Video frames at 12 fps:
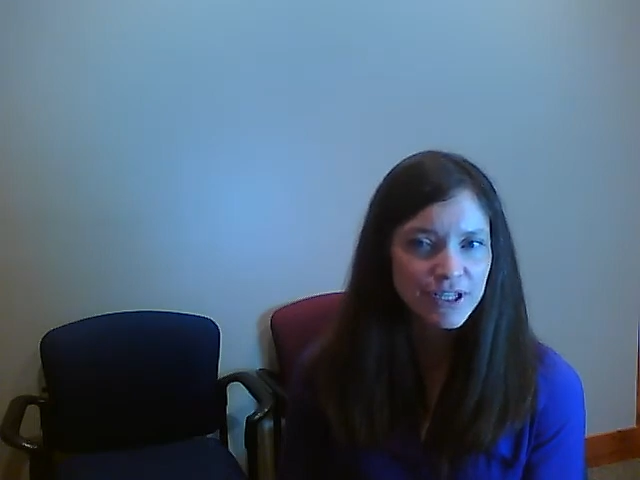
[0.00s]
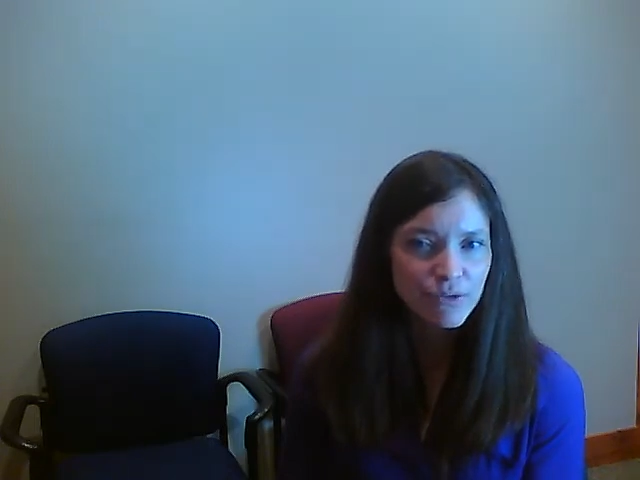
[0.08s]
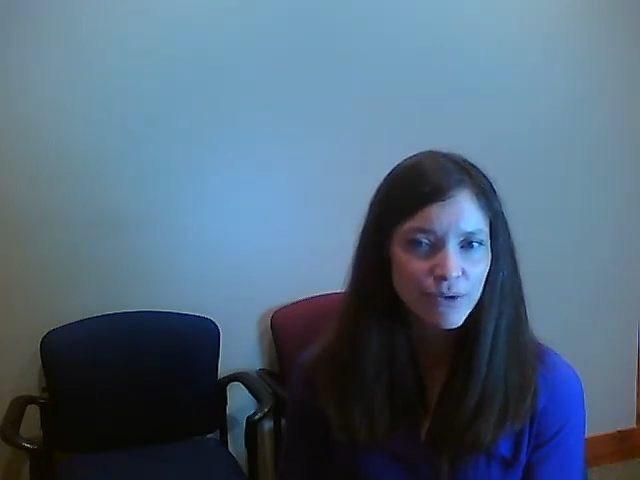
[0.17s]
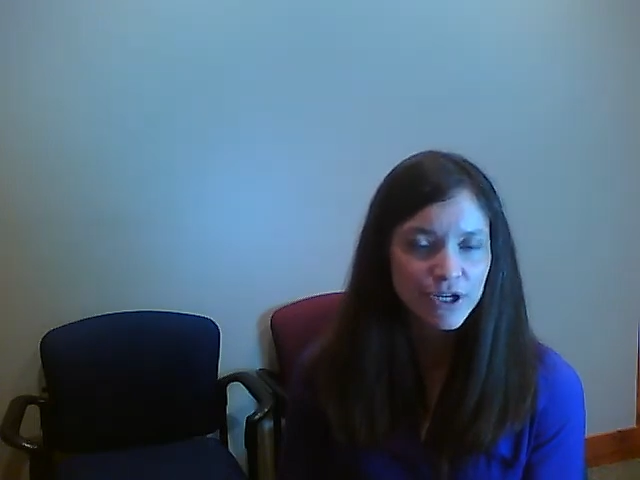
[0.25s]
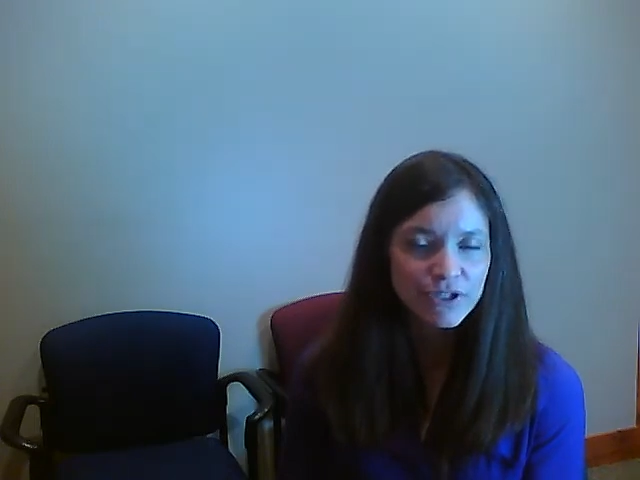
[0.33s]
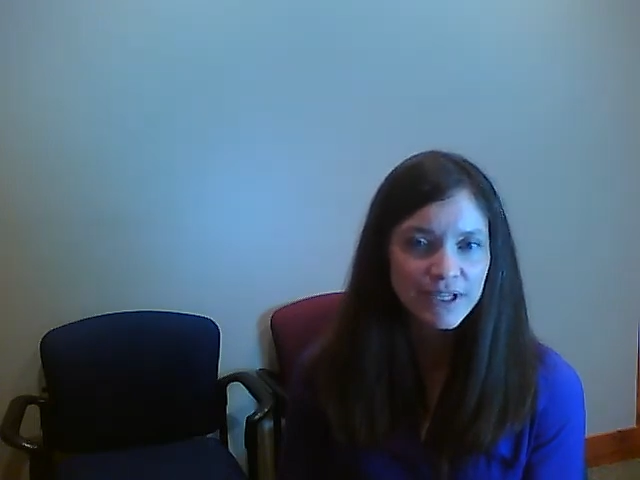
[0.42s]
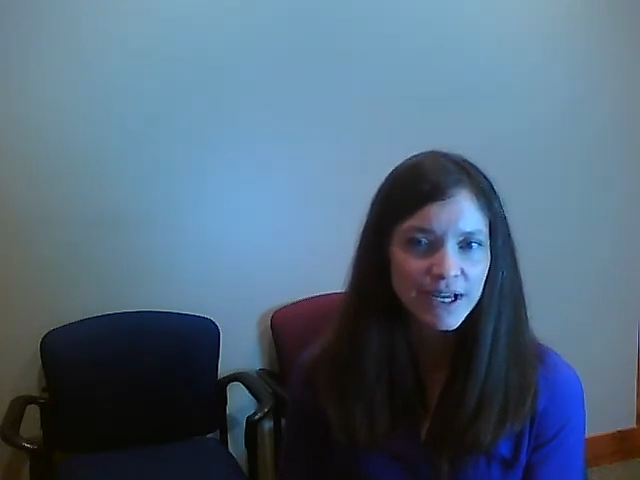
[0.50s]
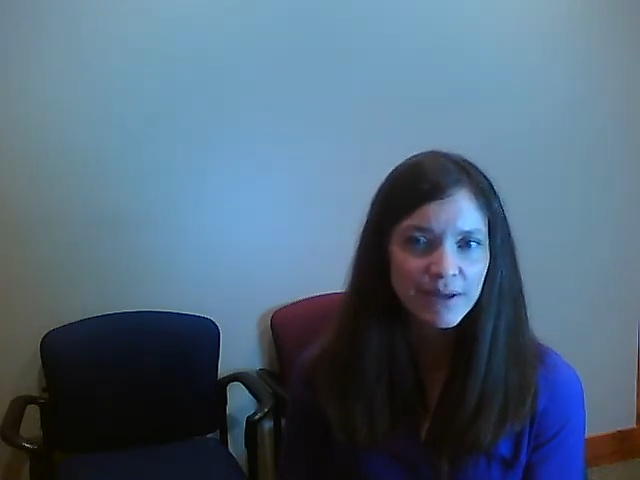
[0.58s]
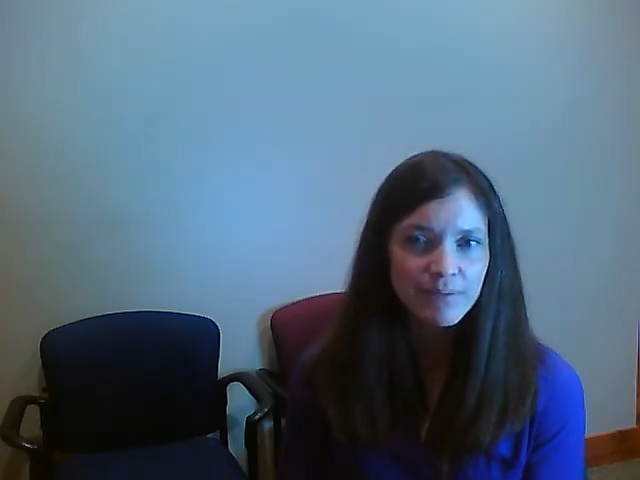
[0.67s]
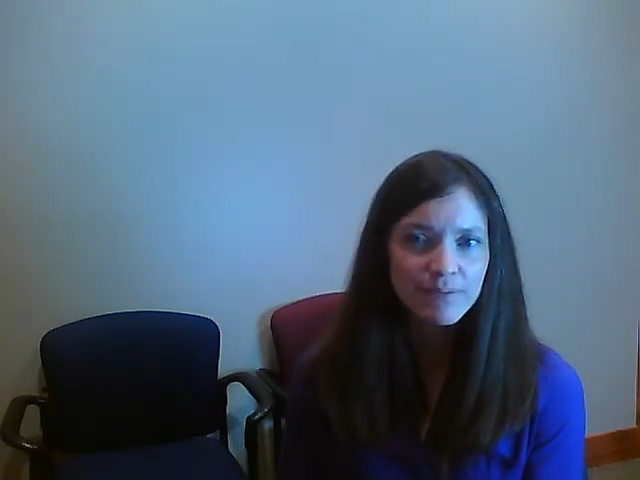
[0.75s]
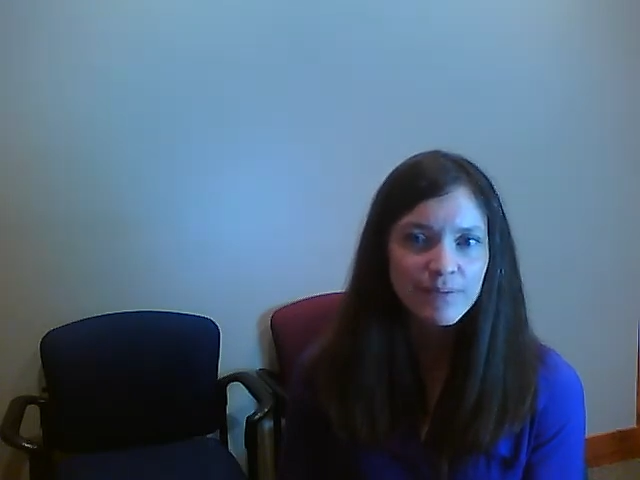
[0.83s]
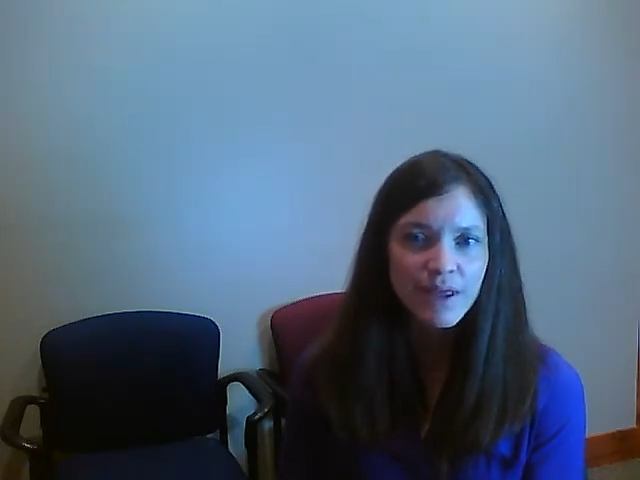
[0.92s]
in the
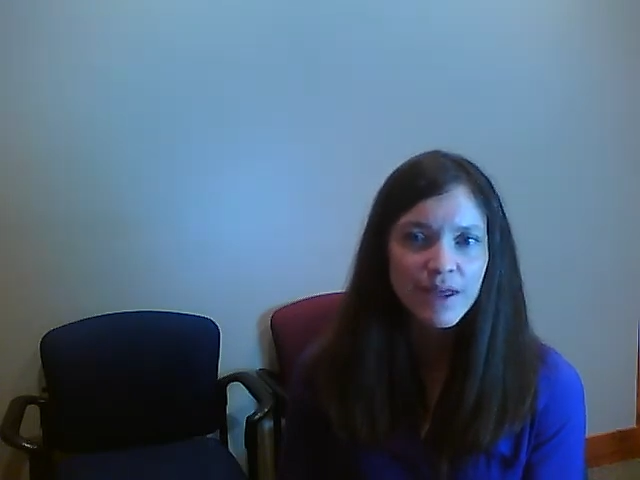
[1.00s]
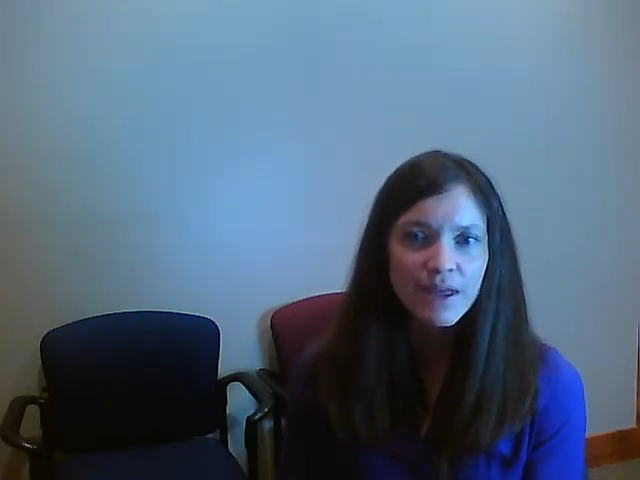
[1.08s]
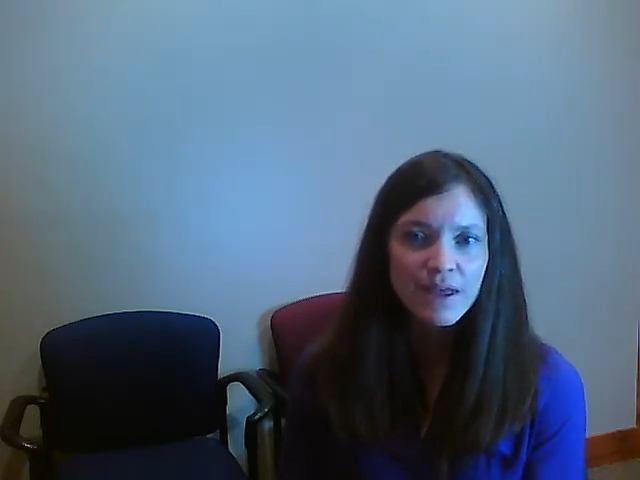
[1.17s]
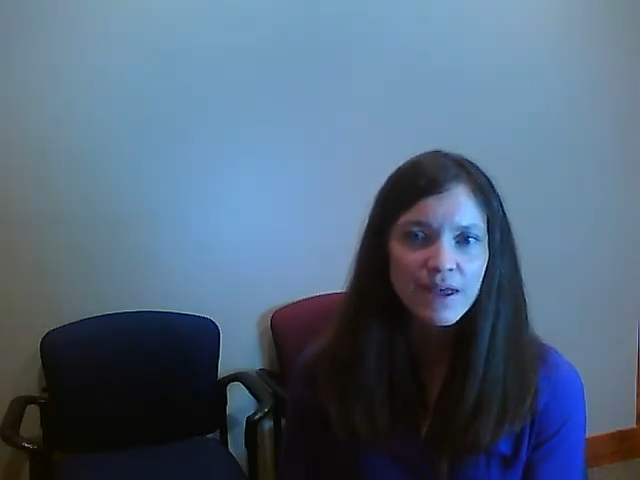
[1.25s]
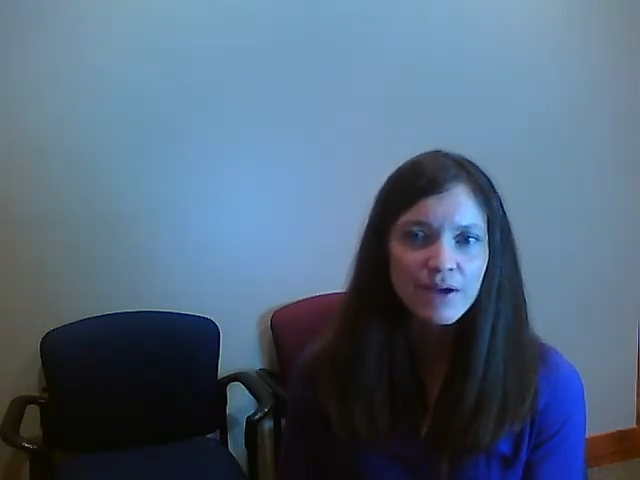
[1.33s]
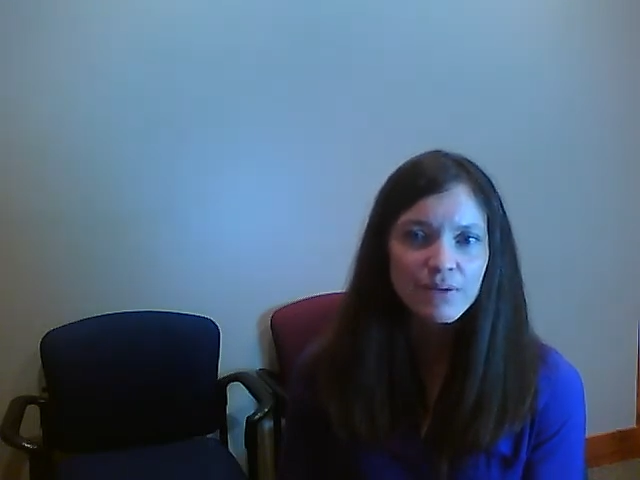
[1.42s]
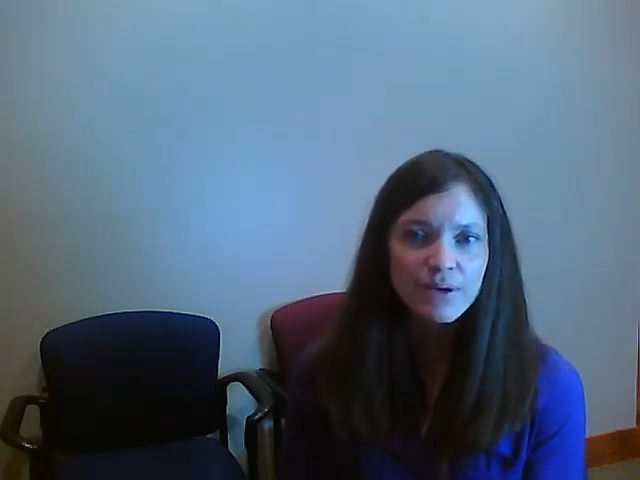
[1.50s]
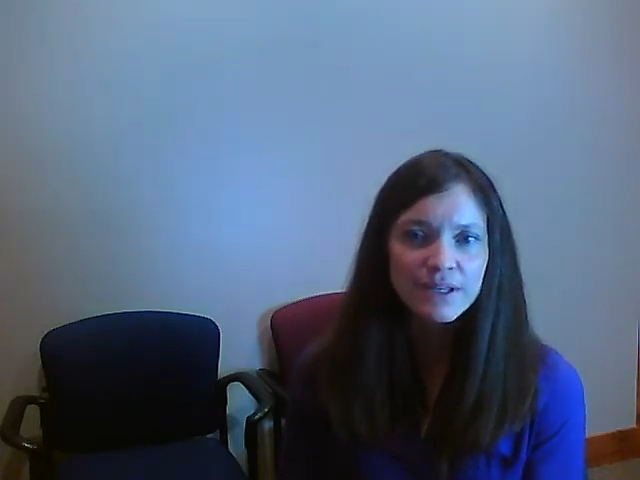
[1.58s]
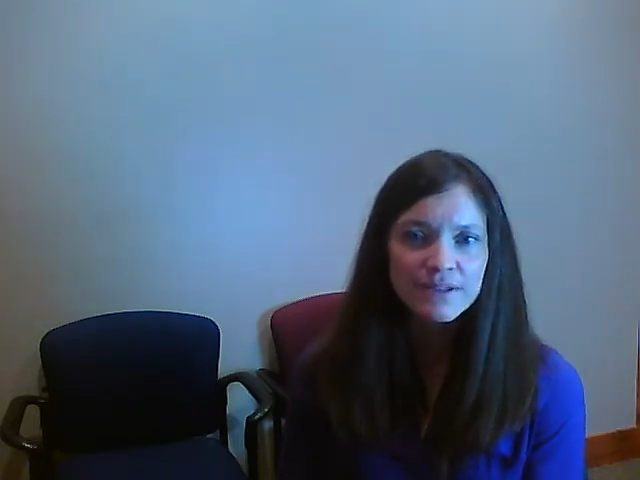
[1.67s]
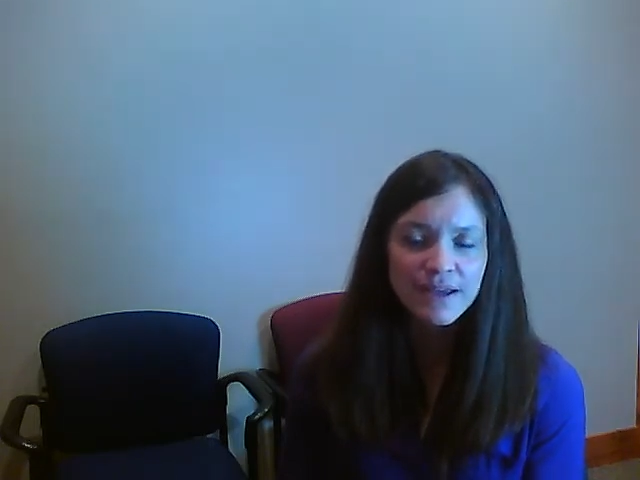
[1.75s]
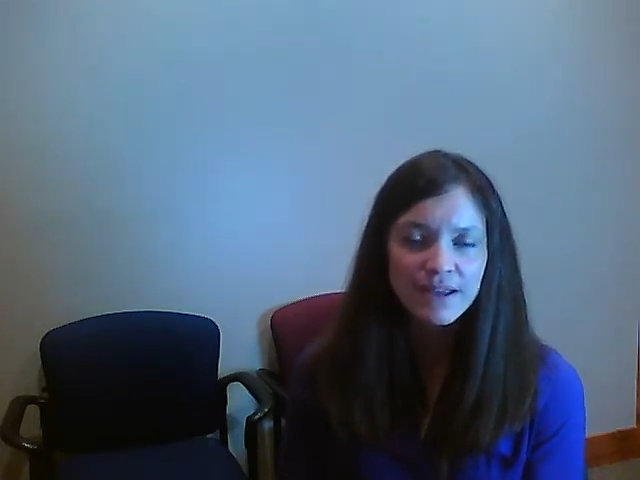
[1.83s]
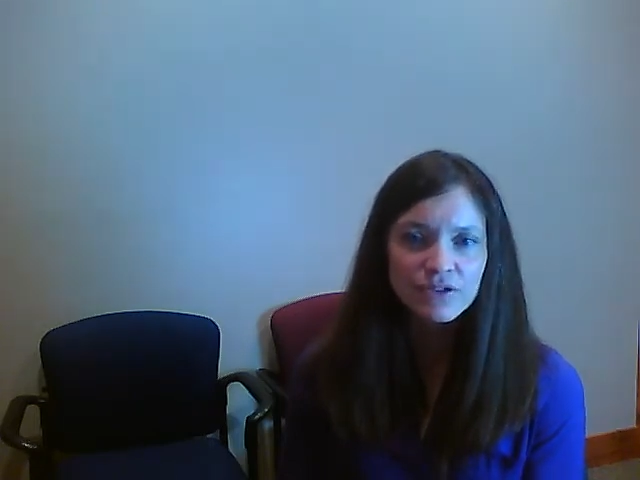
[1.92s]
wintertime, we
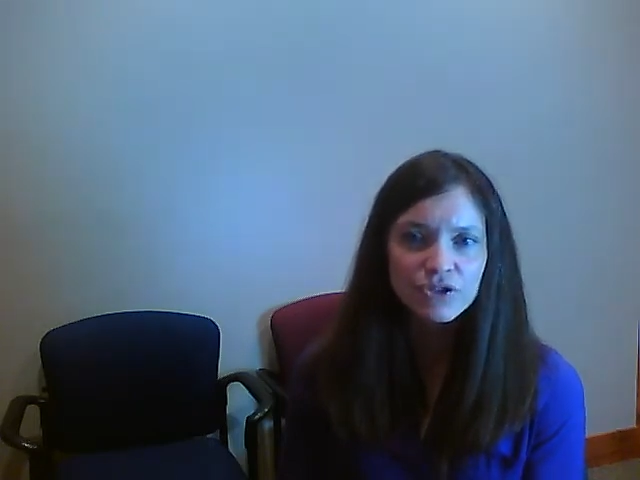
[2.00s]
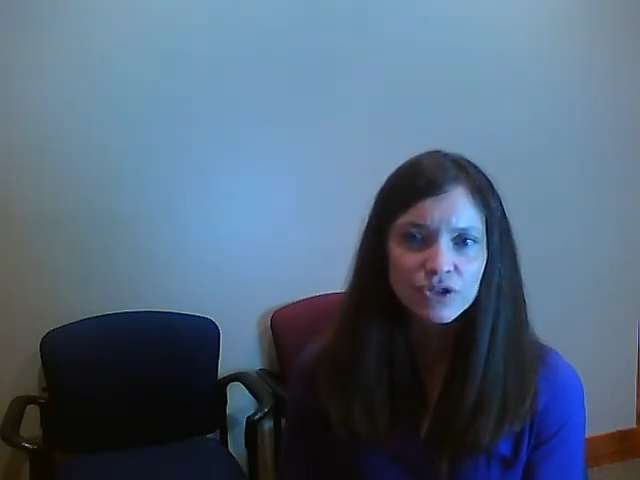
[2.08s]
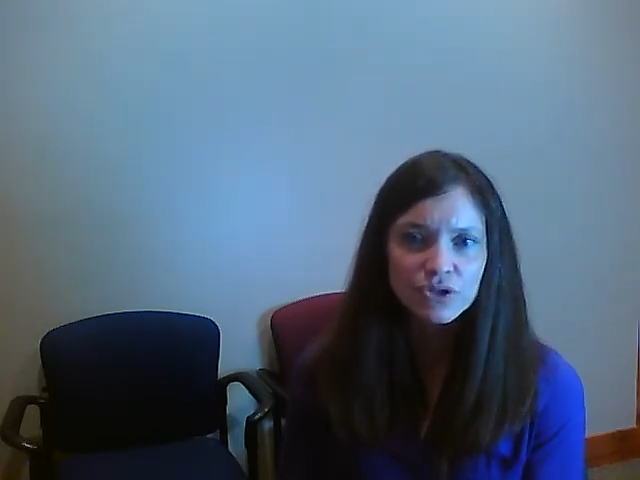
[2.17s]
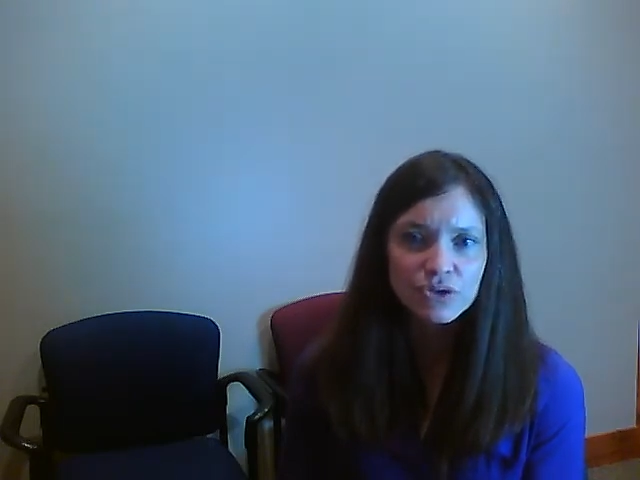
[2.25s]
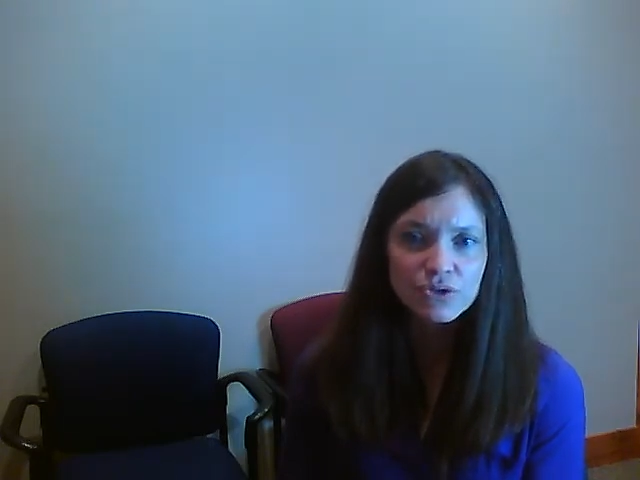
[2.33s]
tend to